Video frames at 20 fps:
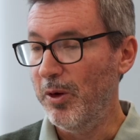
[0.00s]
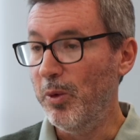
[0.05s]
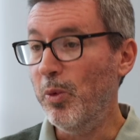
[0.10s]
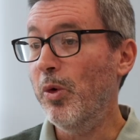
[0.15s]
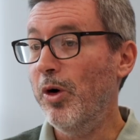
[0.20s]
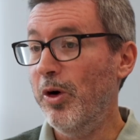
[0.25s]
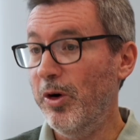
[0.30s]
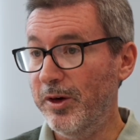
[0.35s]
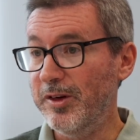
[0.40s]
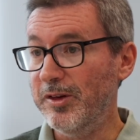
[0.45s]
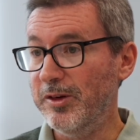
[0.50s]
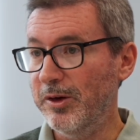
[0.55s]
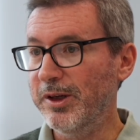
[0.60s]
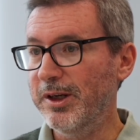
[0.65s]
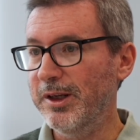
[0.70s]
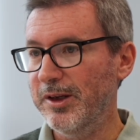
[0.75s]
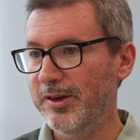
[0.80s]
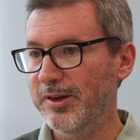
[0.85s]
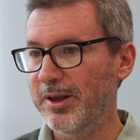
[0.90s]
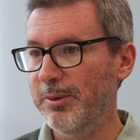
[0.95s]
the world is
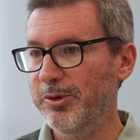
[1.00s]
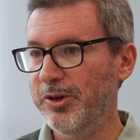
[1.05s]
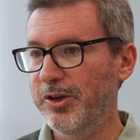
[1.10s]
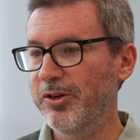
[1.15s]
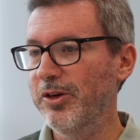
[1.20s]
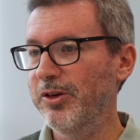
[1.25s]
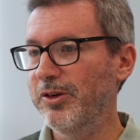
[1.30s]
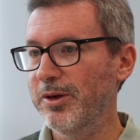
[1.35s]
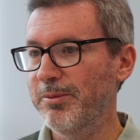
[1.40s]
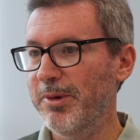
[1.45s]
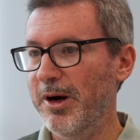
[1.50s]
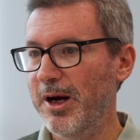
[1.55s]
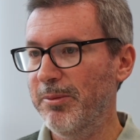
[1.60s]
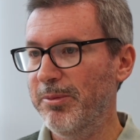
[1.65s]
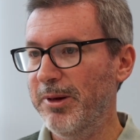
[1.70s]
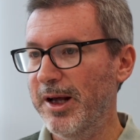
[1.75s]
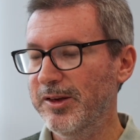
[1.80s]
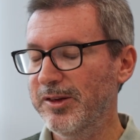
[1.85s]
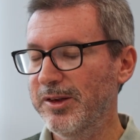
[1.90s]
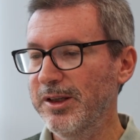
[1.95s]
looking to substitute to
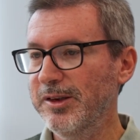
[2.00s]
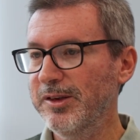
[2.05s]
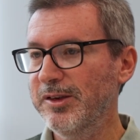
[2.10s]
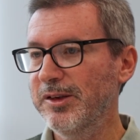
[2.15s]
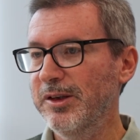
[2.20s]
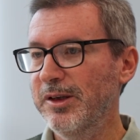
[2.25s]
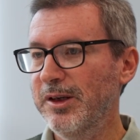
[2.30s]
bioplastics.